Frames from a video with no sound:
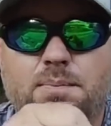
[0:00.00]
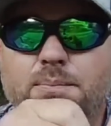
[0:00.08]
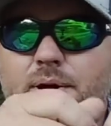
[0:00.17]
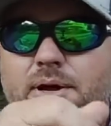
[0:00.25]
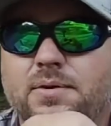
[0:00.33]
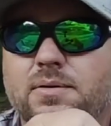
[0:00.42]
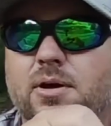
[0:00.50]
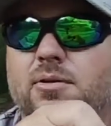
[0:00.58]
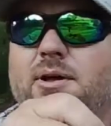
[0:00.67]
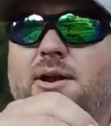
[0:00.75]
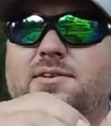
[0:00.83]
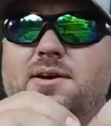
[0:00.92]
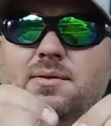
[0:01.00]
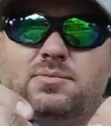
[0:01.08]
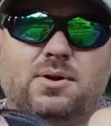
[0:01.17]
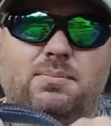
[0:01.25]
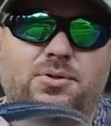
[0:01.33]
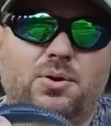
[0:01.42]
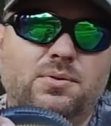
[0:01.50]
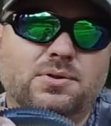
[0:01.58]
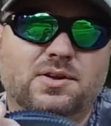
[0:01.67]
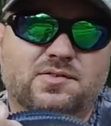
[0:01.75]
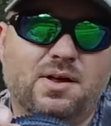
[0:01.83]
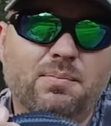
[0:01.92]
But a lot of times when I'm throwing
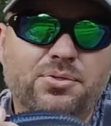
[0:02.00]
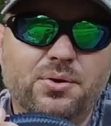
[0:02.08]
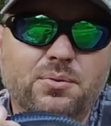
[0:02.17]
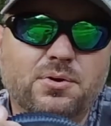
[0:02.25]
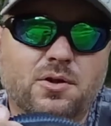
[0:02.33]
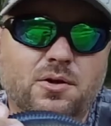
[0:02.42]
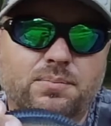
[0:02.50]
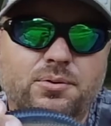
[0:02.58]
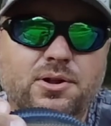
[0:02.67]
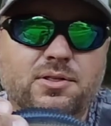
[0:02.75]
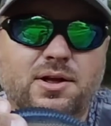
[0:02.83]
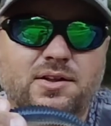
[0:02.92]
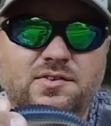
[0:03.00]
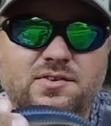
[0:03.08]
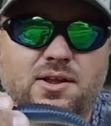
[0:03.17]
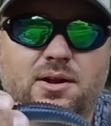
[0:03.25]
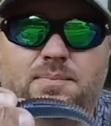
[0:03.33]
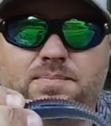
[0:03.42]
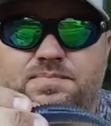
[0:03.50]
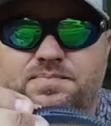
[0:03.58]
this, I'm throwing it on a pretty light setup.